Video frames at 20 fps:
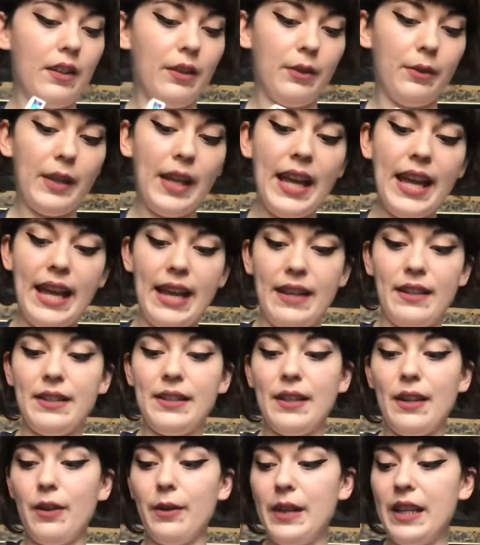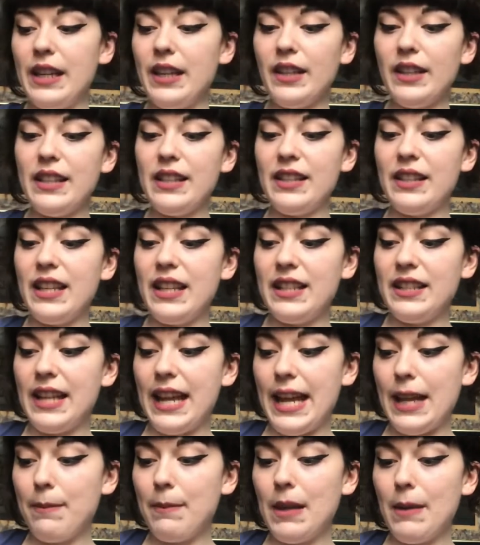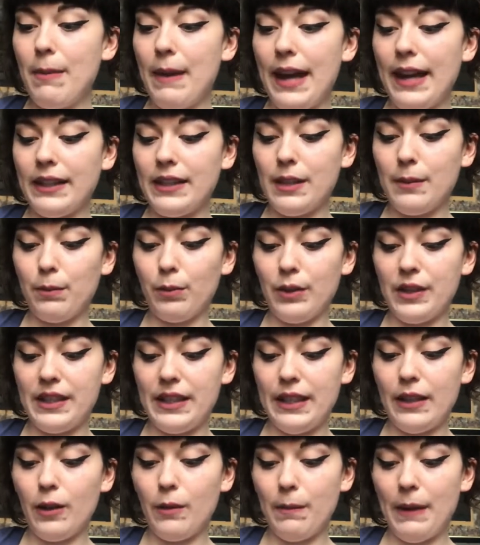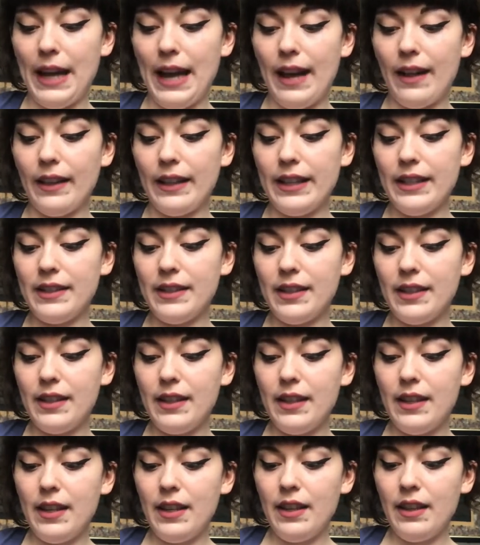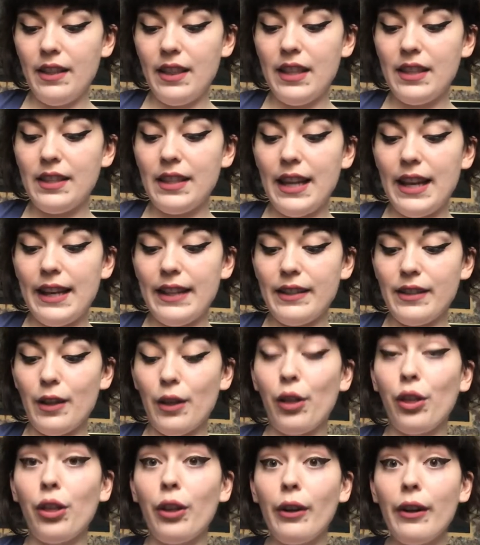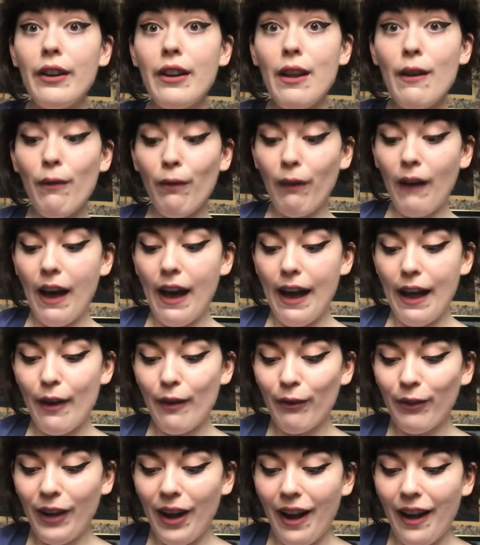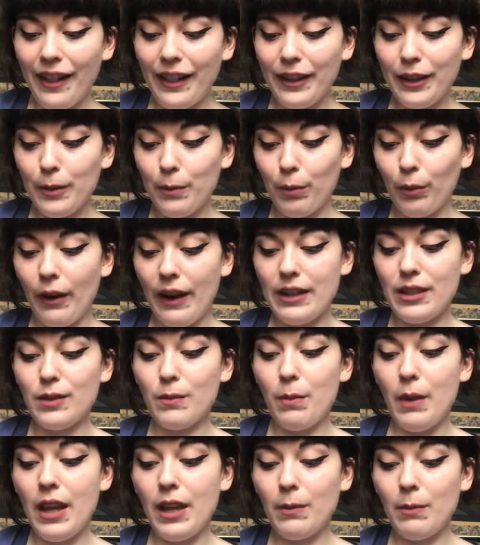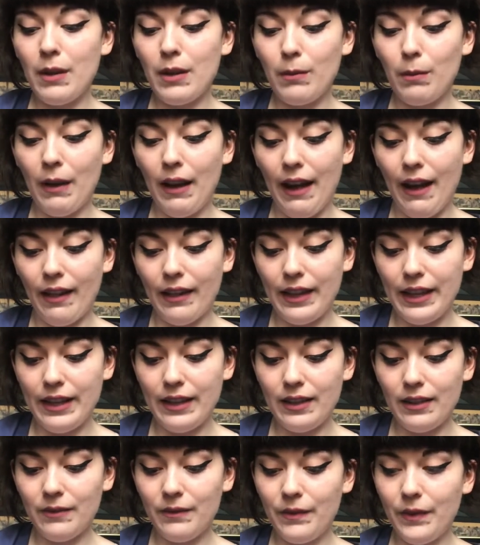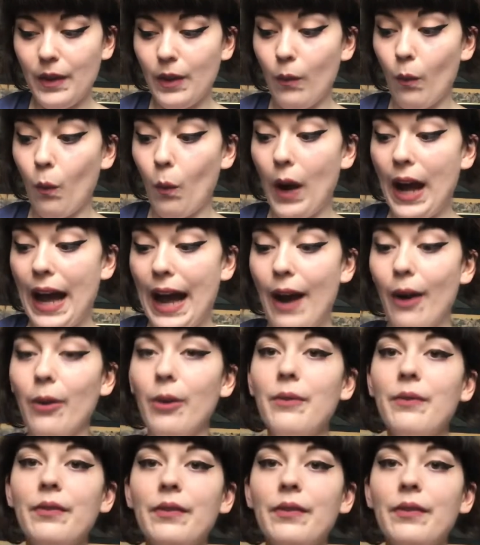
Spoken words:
Okay, so here is the Take Me Back to Brazil palette. This has 35 color pressed pigment palette. Wow.